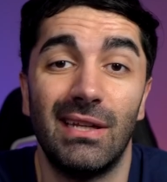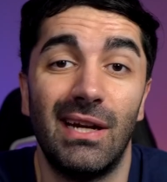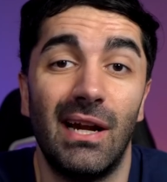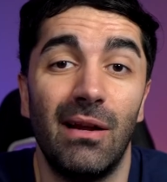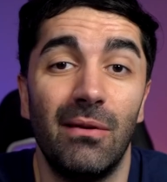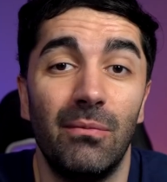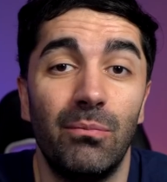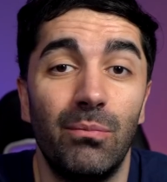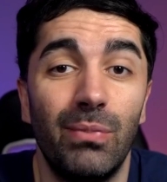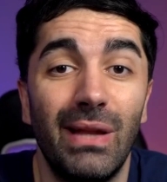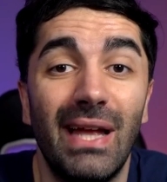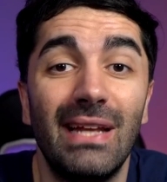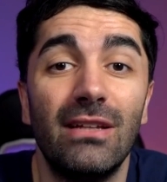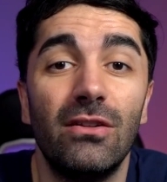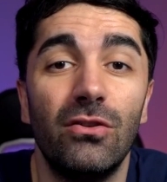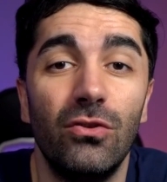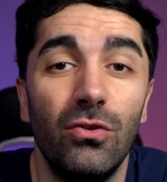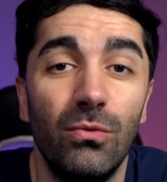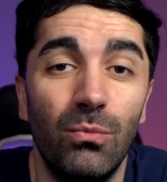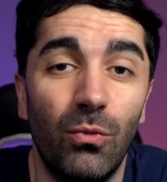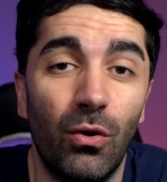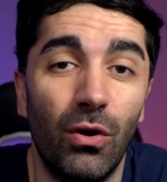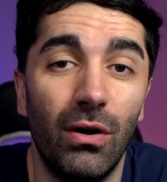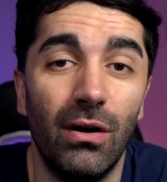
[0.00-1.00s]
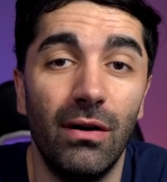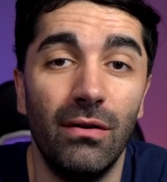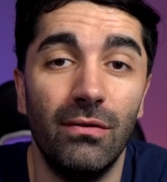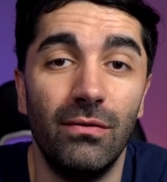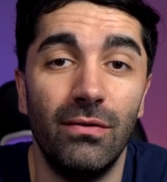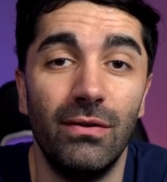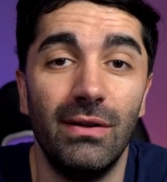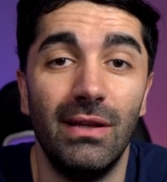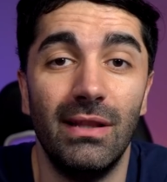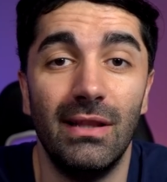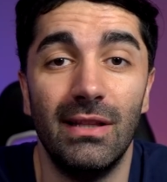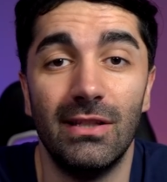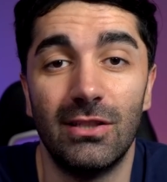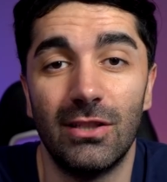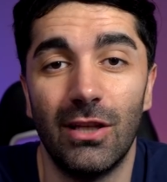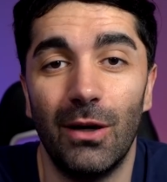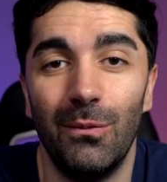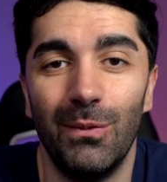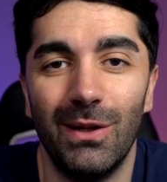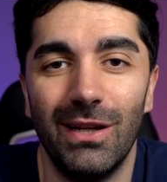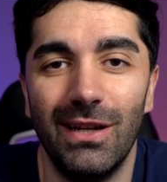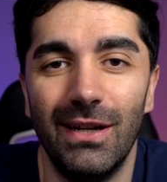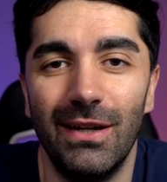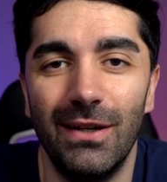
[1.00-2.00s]
that I plan to do more of in this
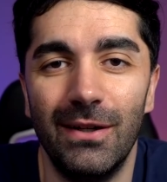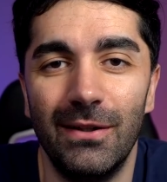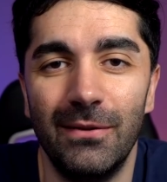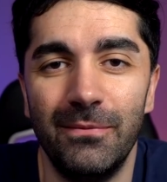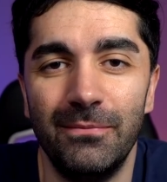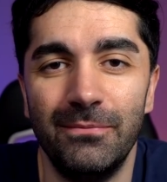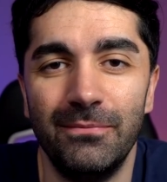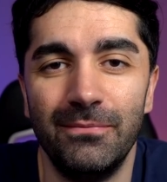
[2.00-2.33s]
coming year.